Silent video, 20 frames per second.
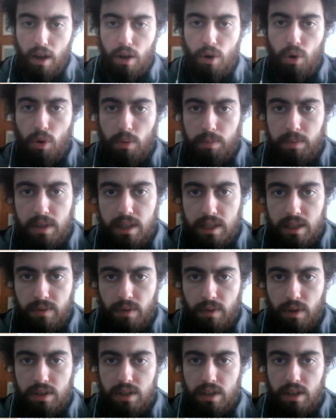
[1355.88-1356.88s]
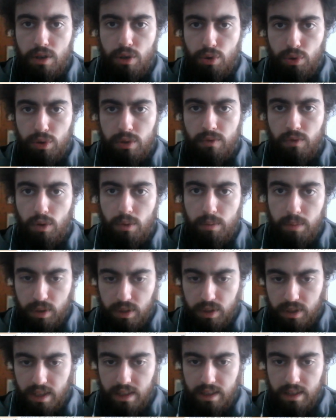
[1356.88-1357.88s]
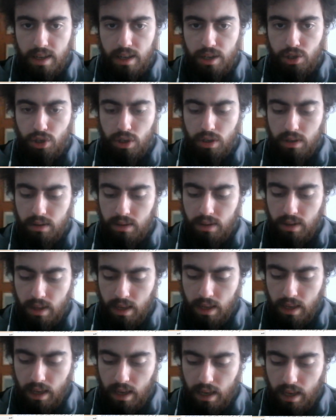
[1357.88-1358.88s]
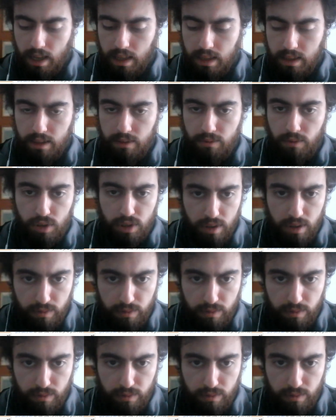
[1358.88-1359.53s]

I hope this was a useful presentation and it